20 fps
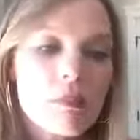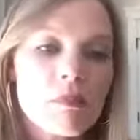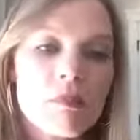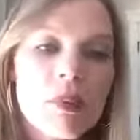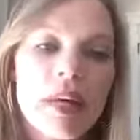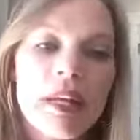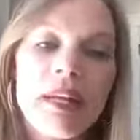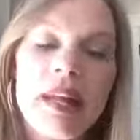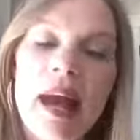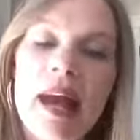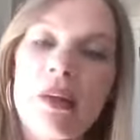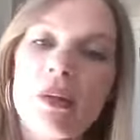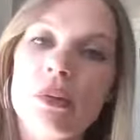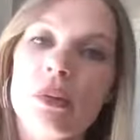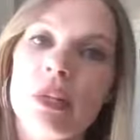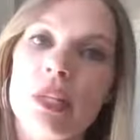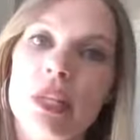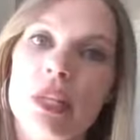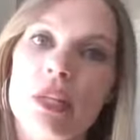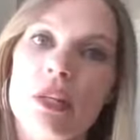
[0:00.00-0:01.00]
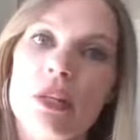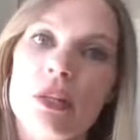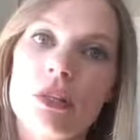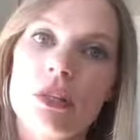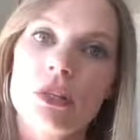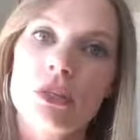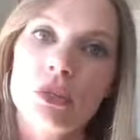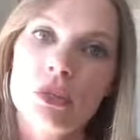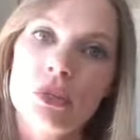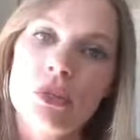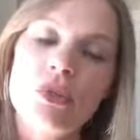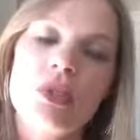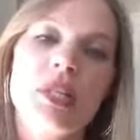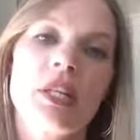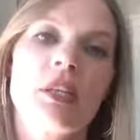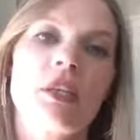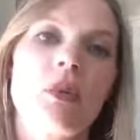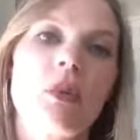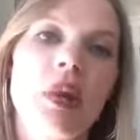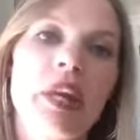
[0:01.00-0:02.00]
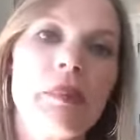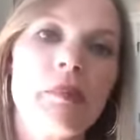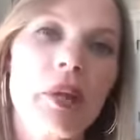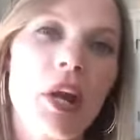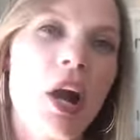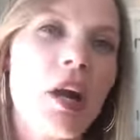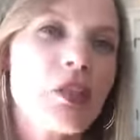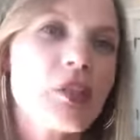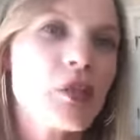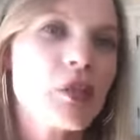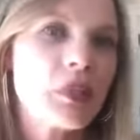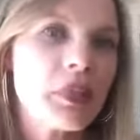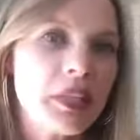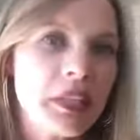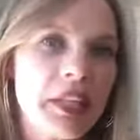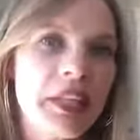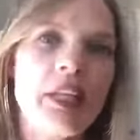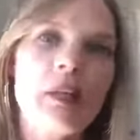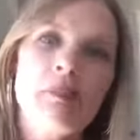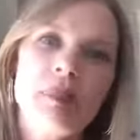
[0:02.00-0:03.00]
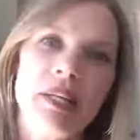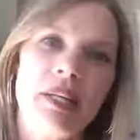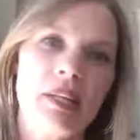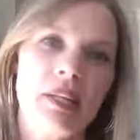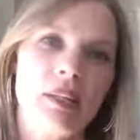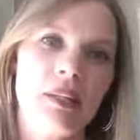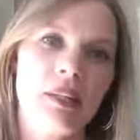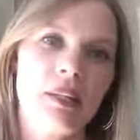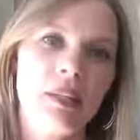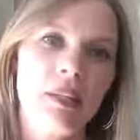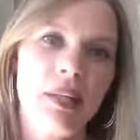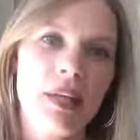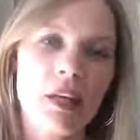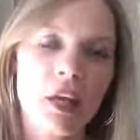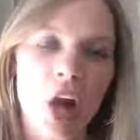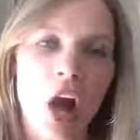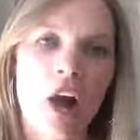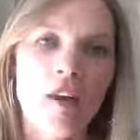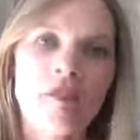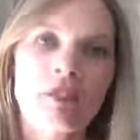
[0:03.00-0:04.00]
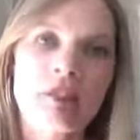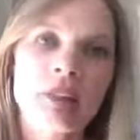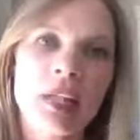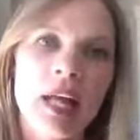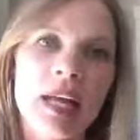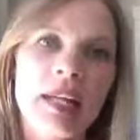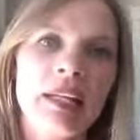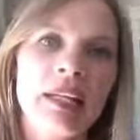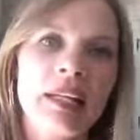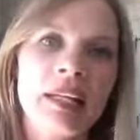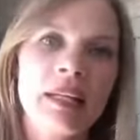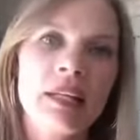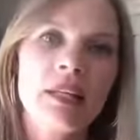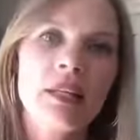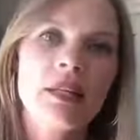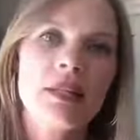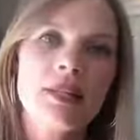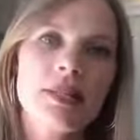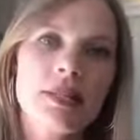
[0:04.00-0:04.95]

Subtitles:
But not only losing the weight, but also keeping it off, letting it